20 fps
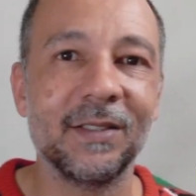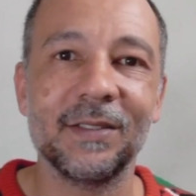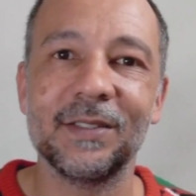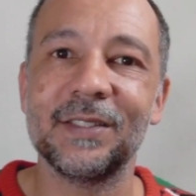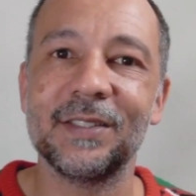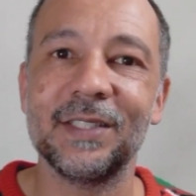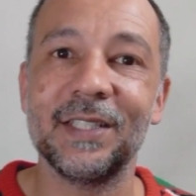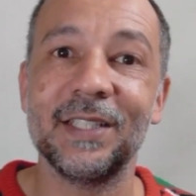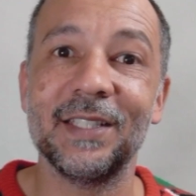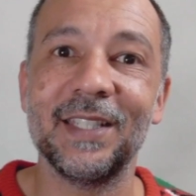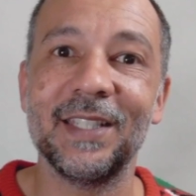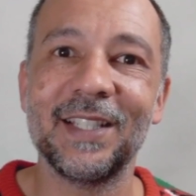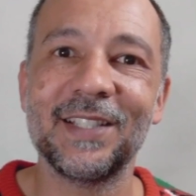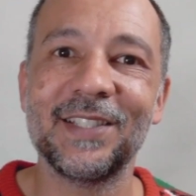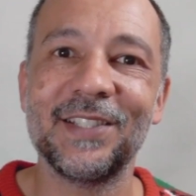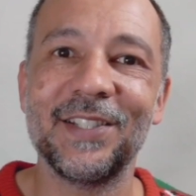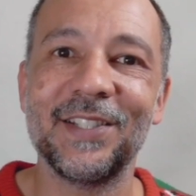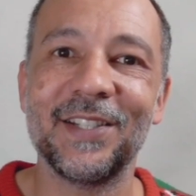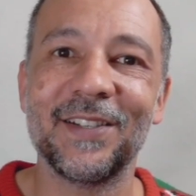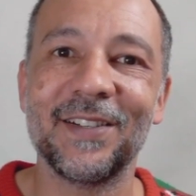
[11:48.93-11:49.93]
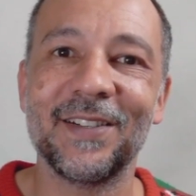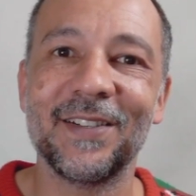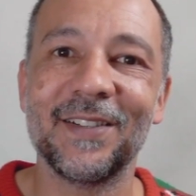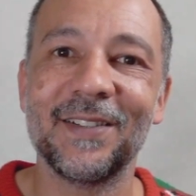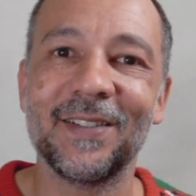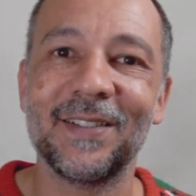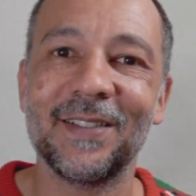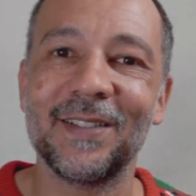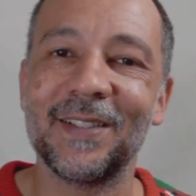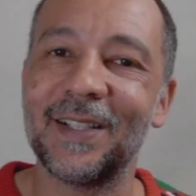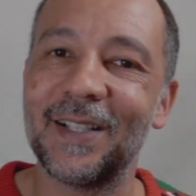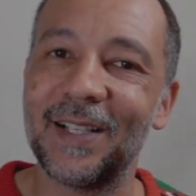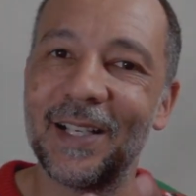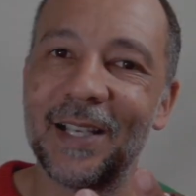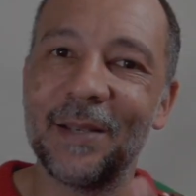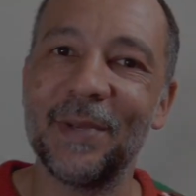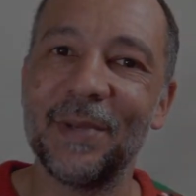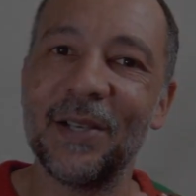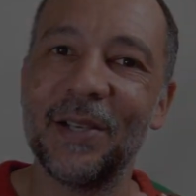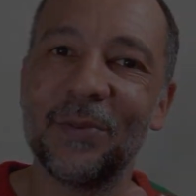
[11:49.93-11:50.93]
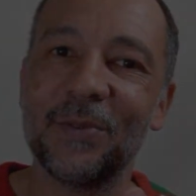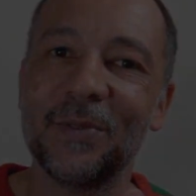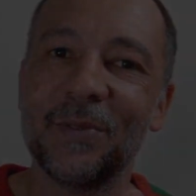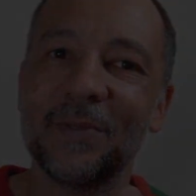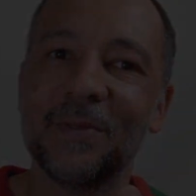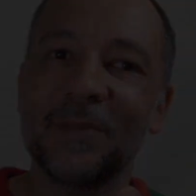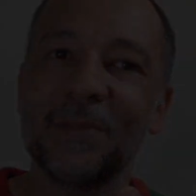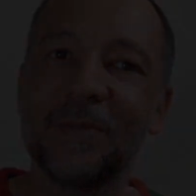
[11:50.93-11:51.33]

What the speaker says: see you next year. I'm out.